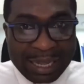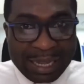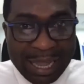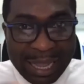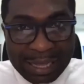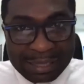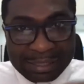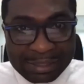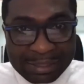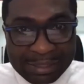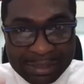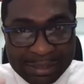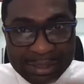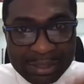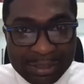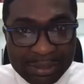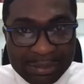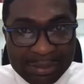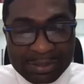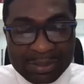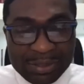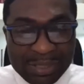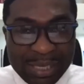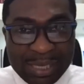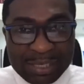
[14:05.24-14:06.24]
has
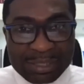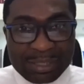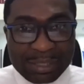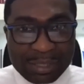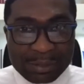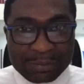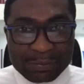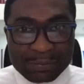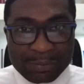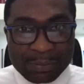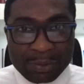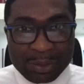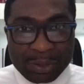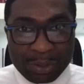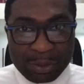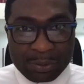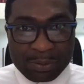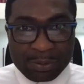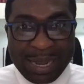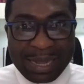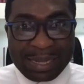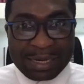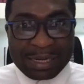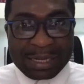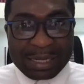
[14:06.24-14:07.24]
season, all
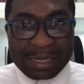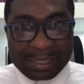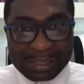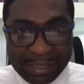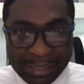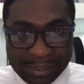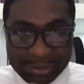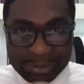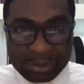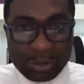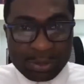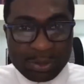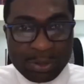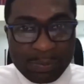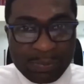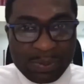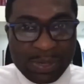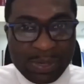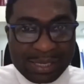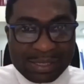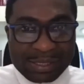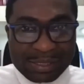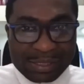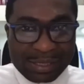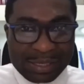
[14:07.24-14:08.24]
right? There's going to
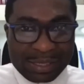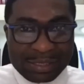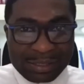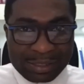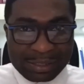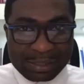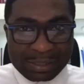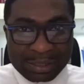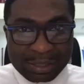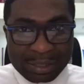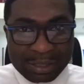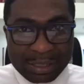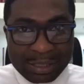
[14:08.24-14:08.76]
be a season.